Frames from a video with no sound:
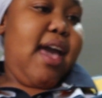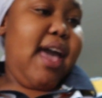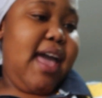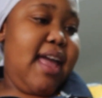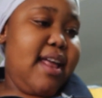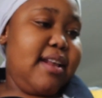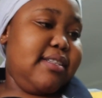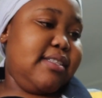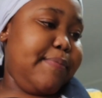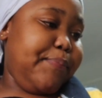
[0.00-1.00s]

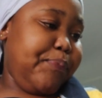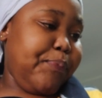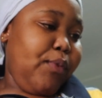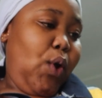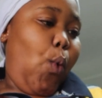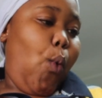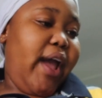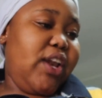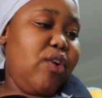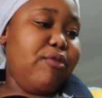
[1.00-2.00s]
and
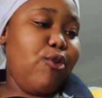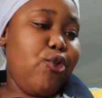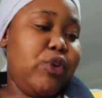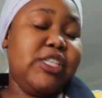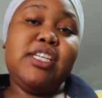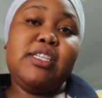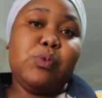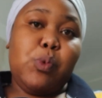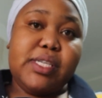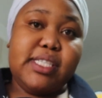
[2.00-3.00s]
wine of origin
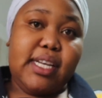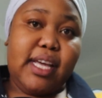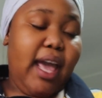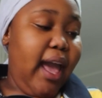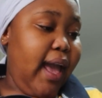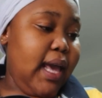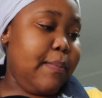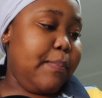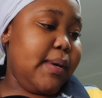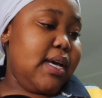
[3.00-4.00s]
is Western
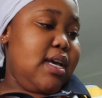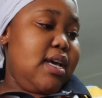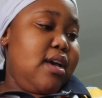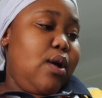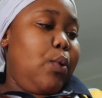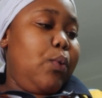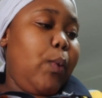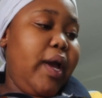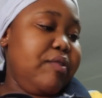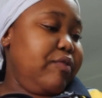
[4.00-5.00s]
Cape.
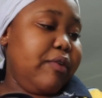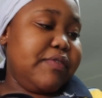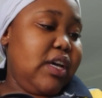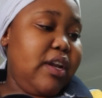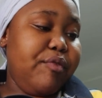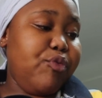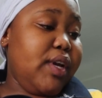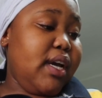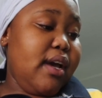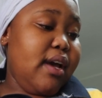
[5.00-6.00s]
Wine of South
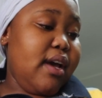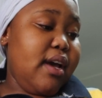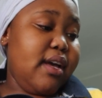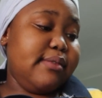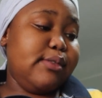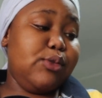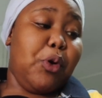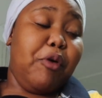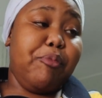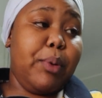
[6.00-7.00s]
Africa. It's
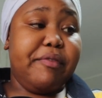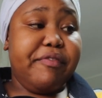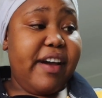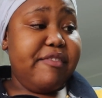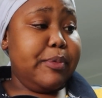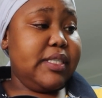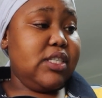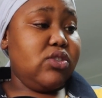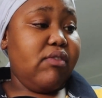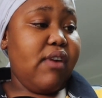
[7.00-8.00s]

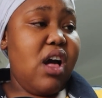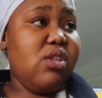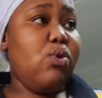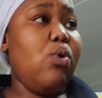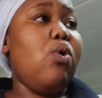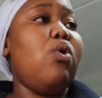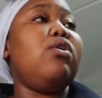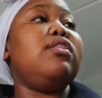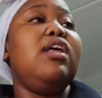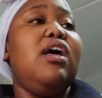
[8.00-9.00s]
12.5% of
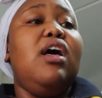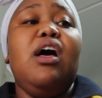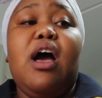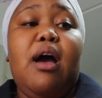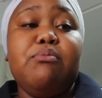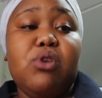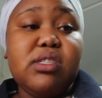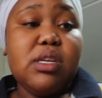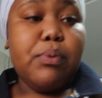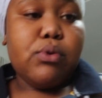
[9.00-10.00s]
alcohol. I'm
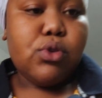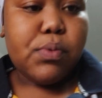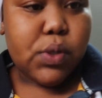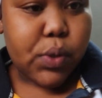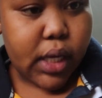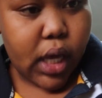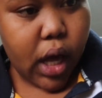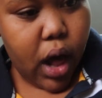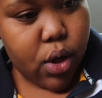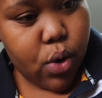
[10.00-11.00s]
not supposed to be
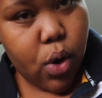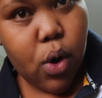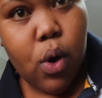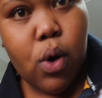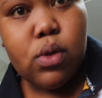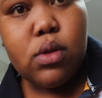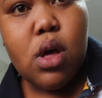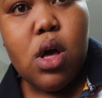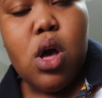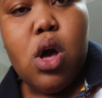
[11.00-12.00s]
drinking alcohol
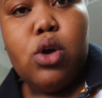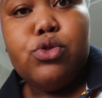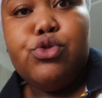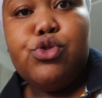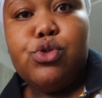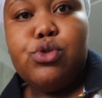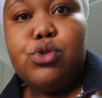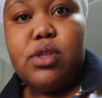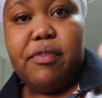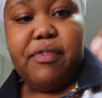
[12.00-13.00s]
due
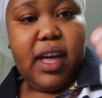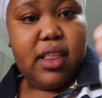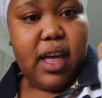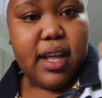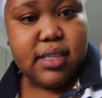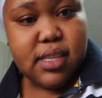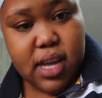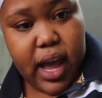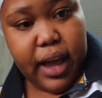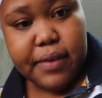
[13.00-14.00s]
to the fact that
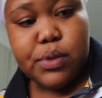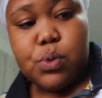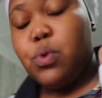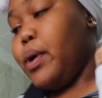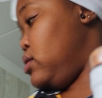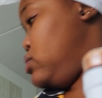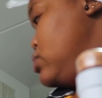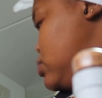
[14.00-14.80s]
I have schoolwork to